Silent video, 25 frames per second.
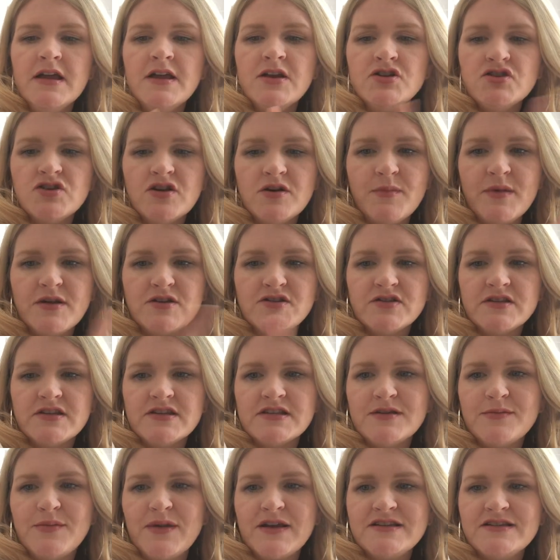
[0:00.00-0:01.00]
Should have mentioned
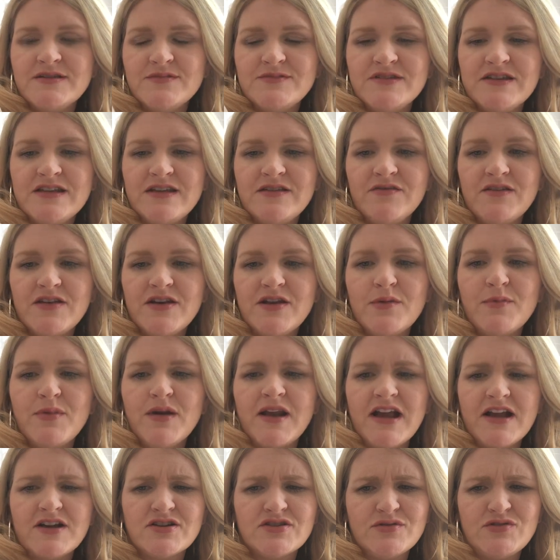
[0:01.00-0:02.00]
this in my Diptyque video, but
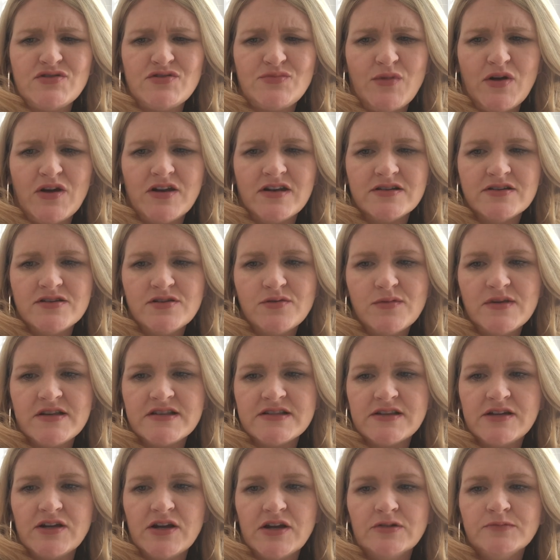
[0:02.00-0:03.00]
I actually just bought it two
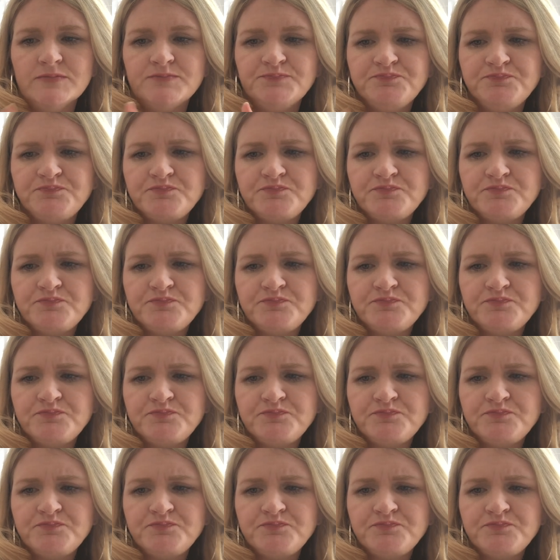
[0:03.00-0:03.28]
weeks ago.